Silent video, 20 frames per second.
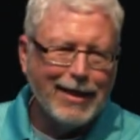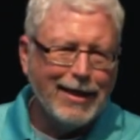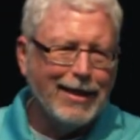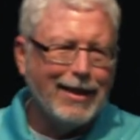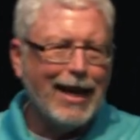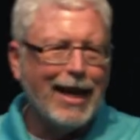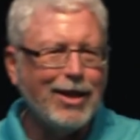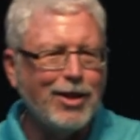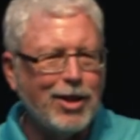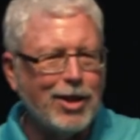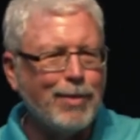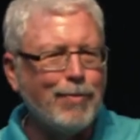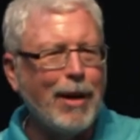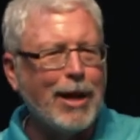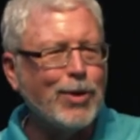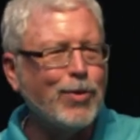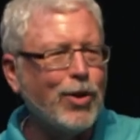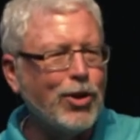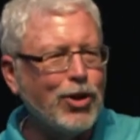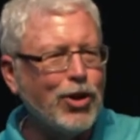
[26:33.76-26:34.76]
that just might
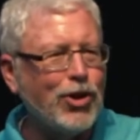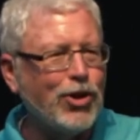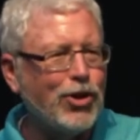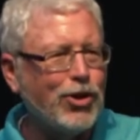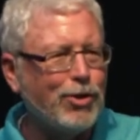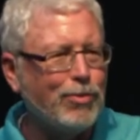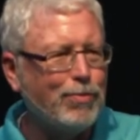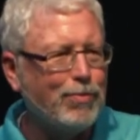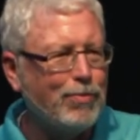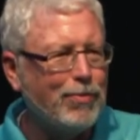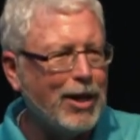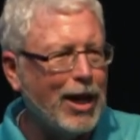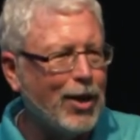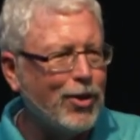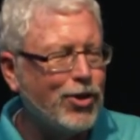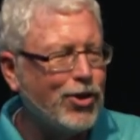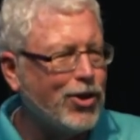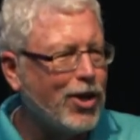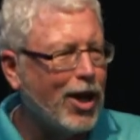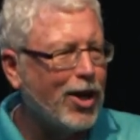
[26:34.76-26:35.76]
as well just, you know,
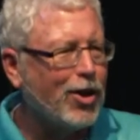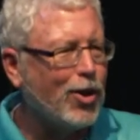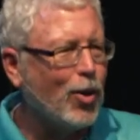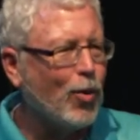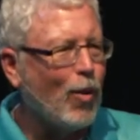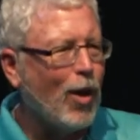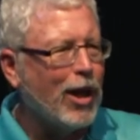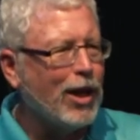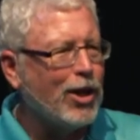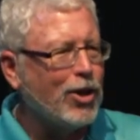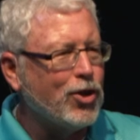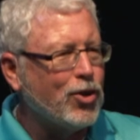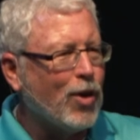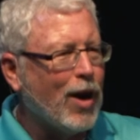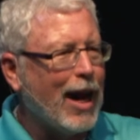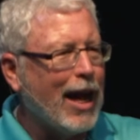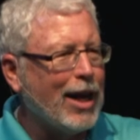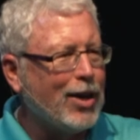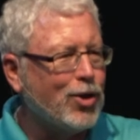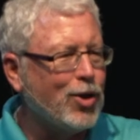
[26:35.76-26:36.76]
suck your wallet
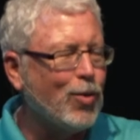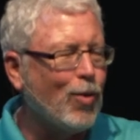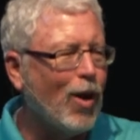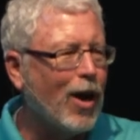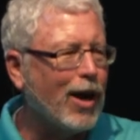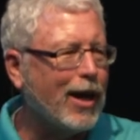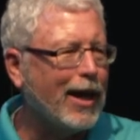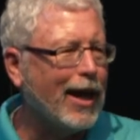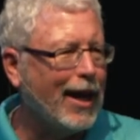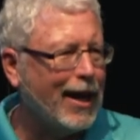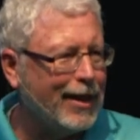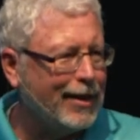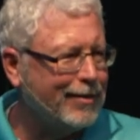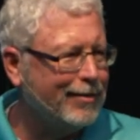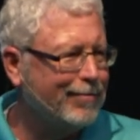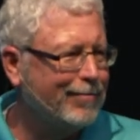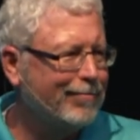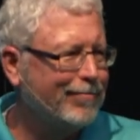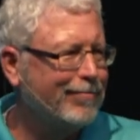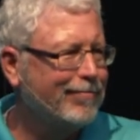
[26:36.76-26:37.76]
dry as you walk in
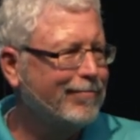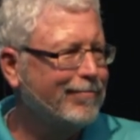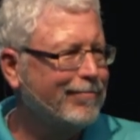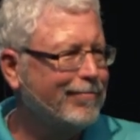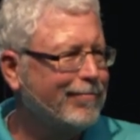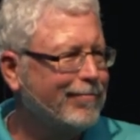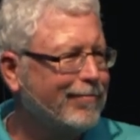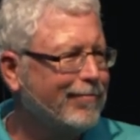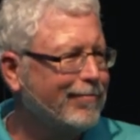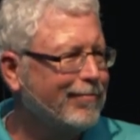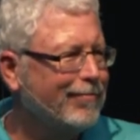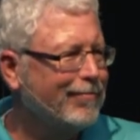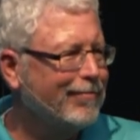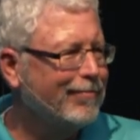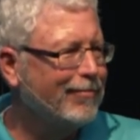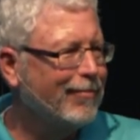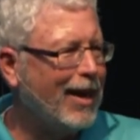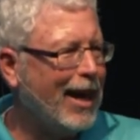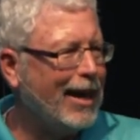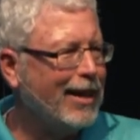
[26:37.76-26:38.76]

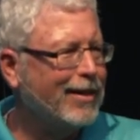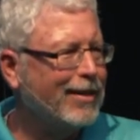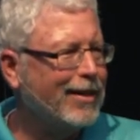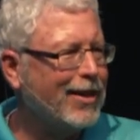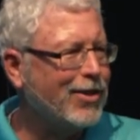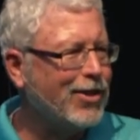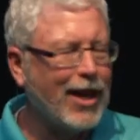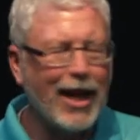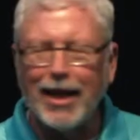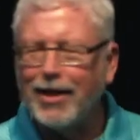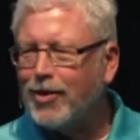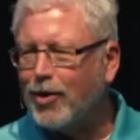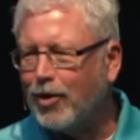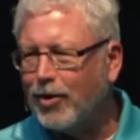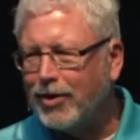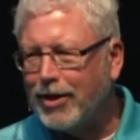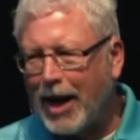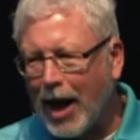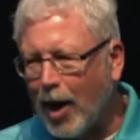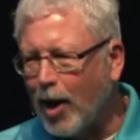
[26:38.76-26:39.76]
right? Because kids are
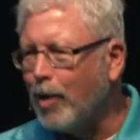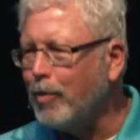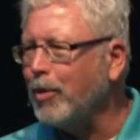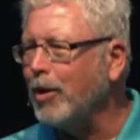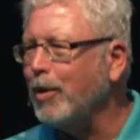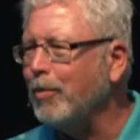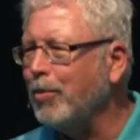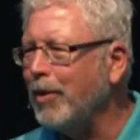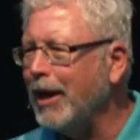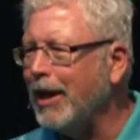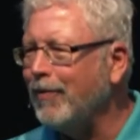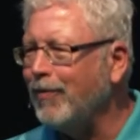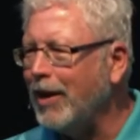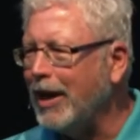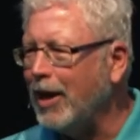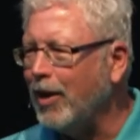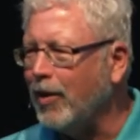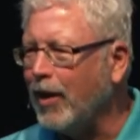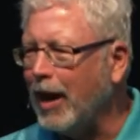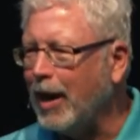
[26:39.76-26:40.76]
terrible at playing
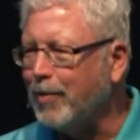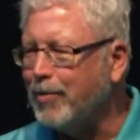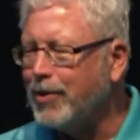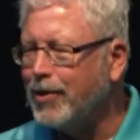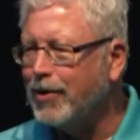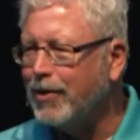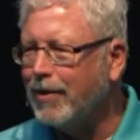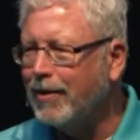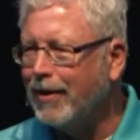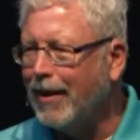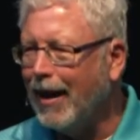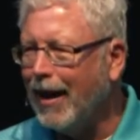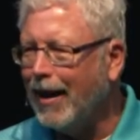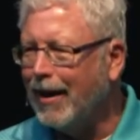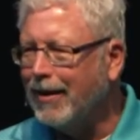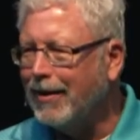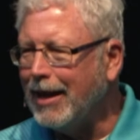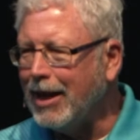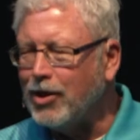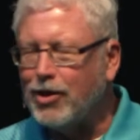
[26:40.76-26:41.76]
video games.
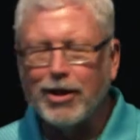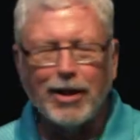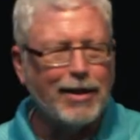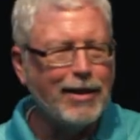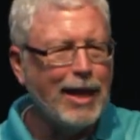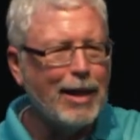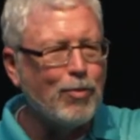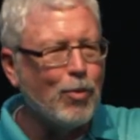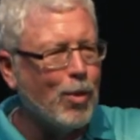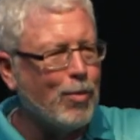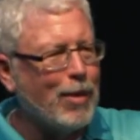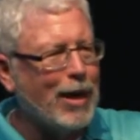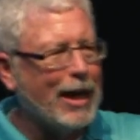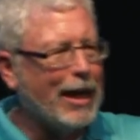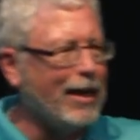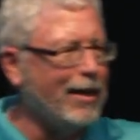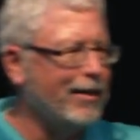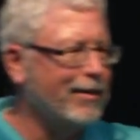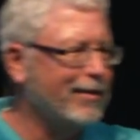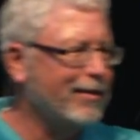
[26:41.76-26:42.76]
They just need more
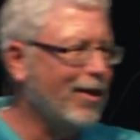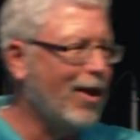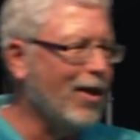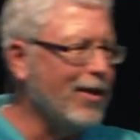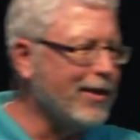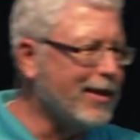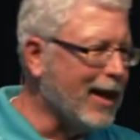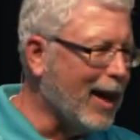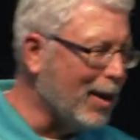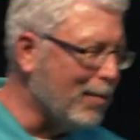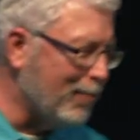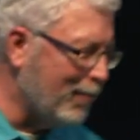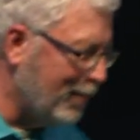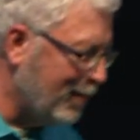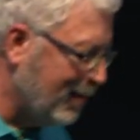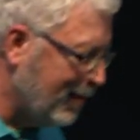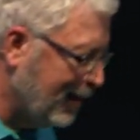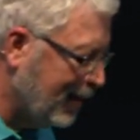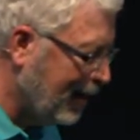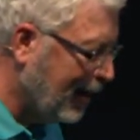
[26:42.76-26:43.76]
money all the time,
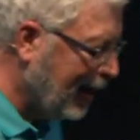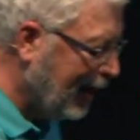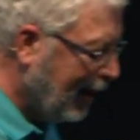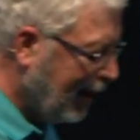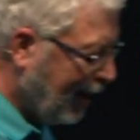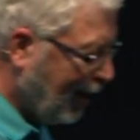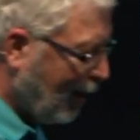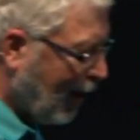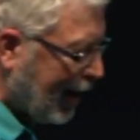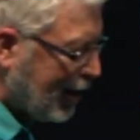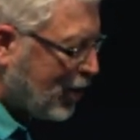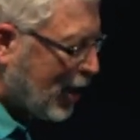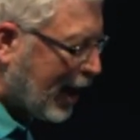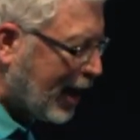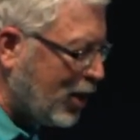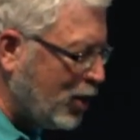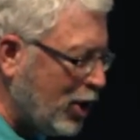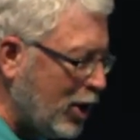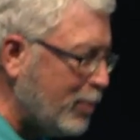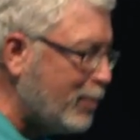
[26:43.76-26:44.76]
right? Chuck
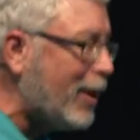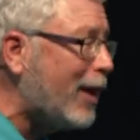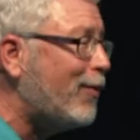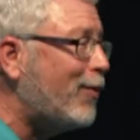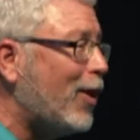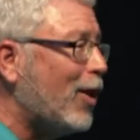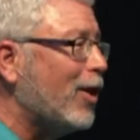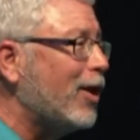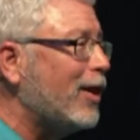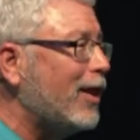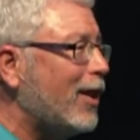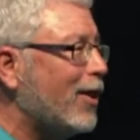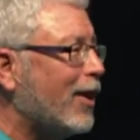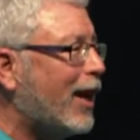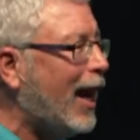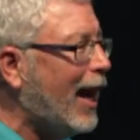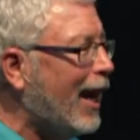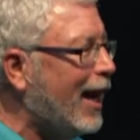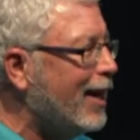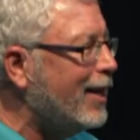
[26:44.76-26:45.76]
E. Cheese. But if you're a little
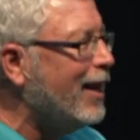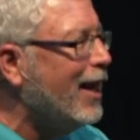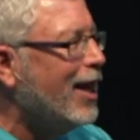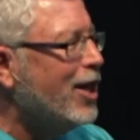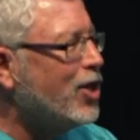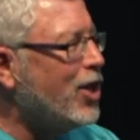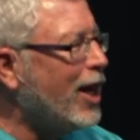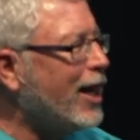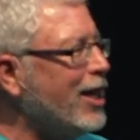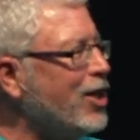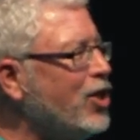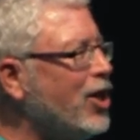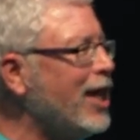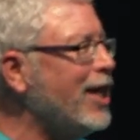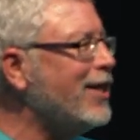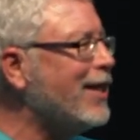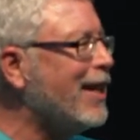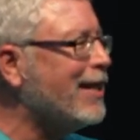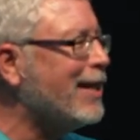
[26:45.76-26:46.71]
kid, Chuck E. Cheese is